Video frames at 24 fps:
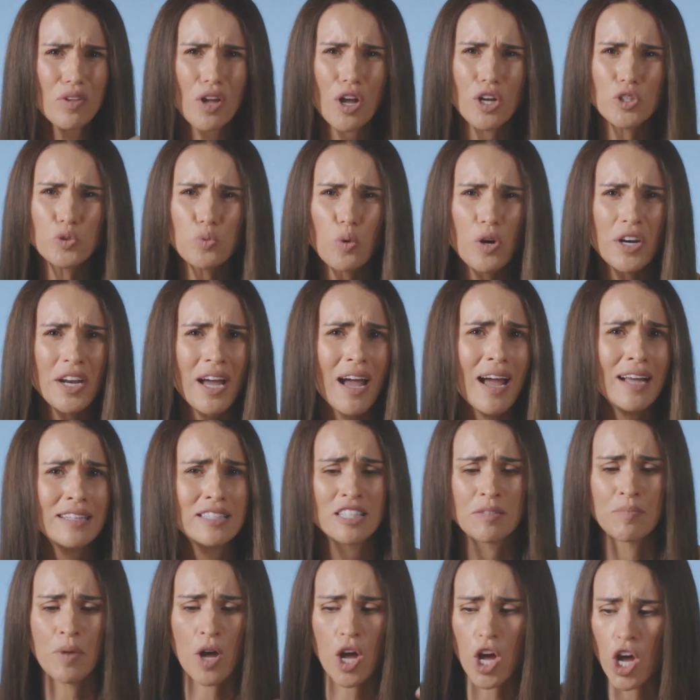I'd wanna add
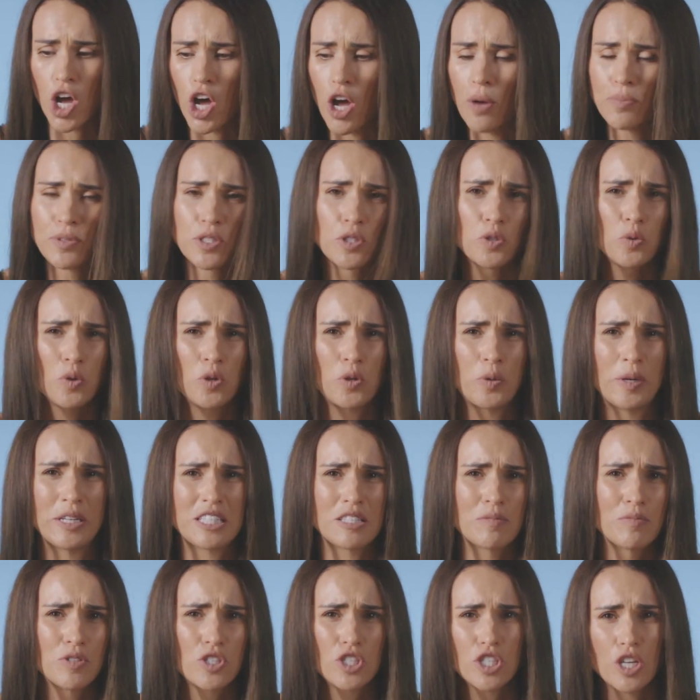some herbs, I'd wanna add
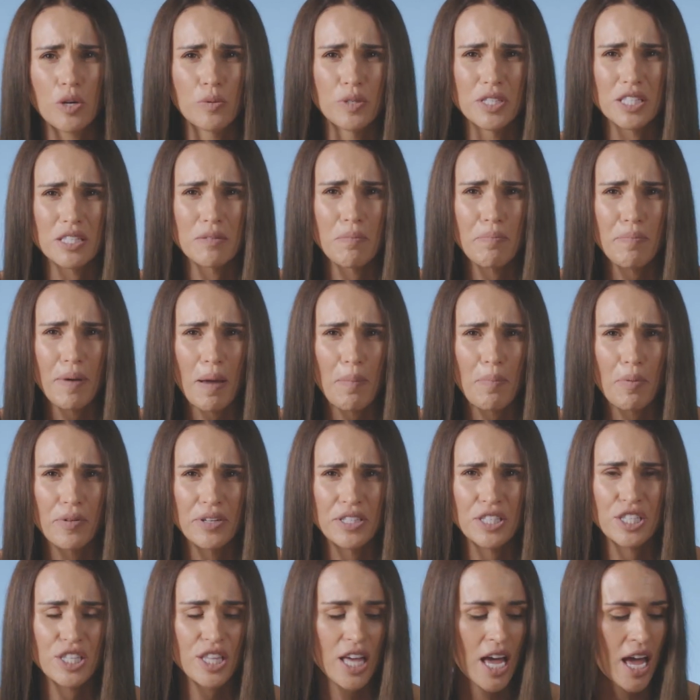some salt and some pepper
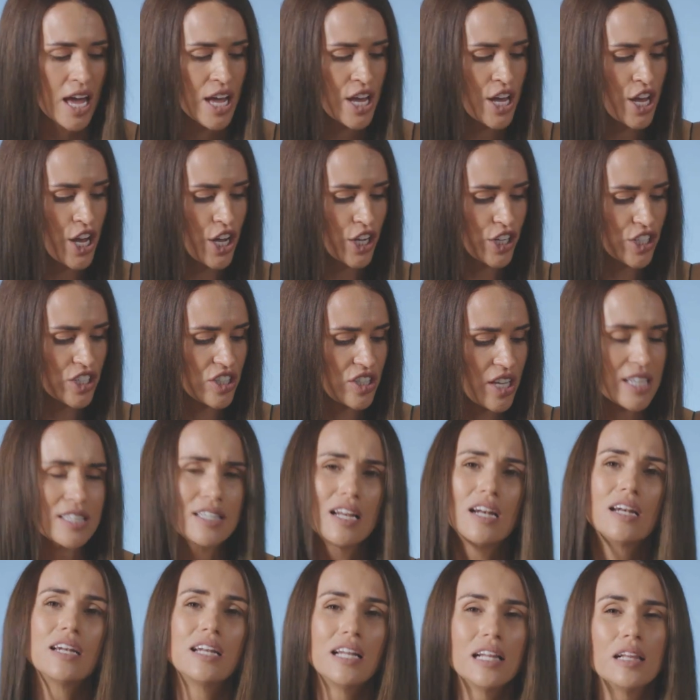into that, because that's
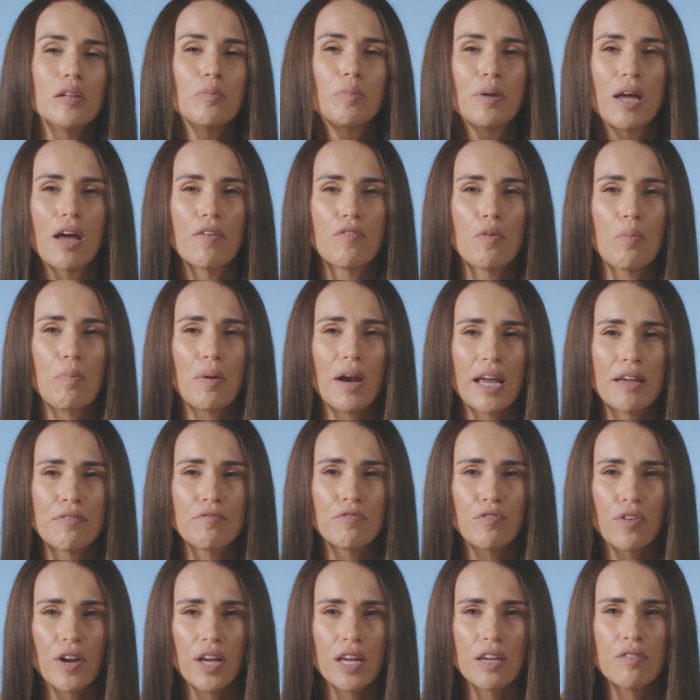a little bit of a plain
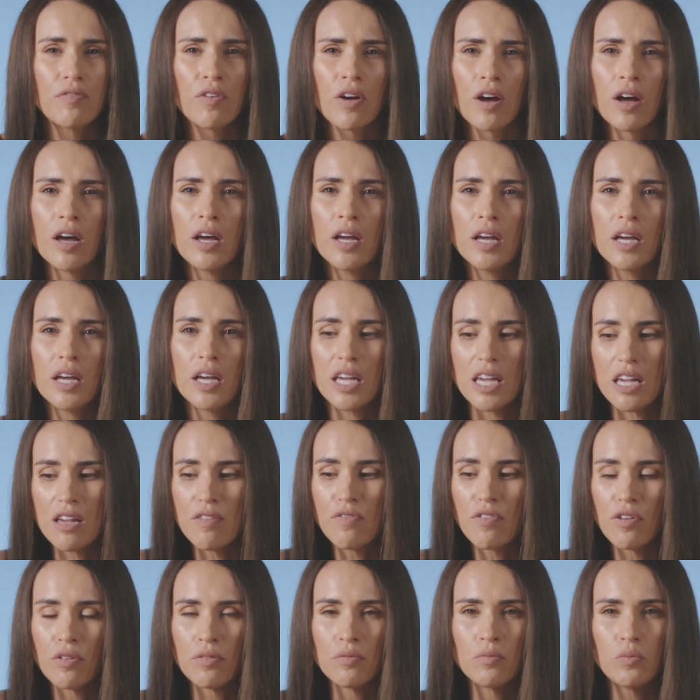flavor,
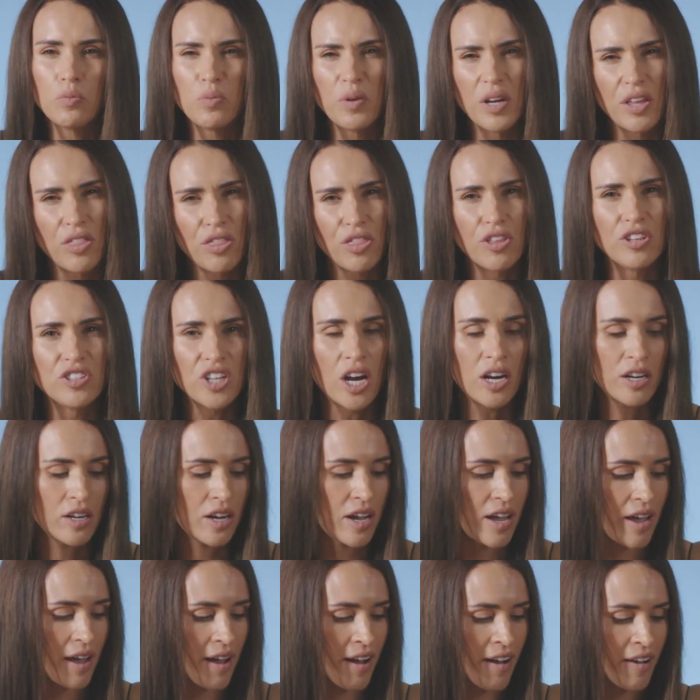even with the
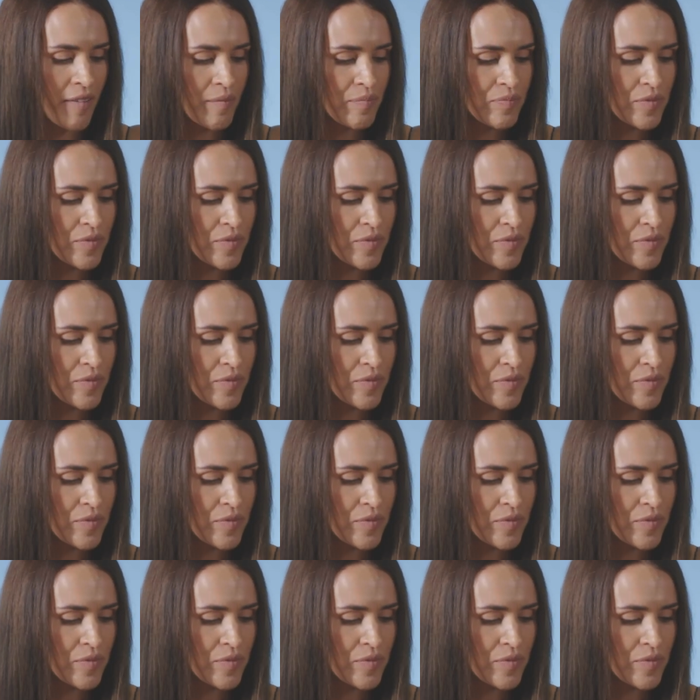dunking.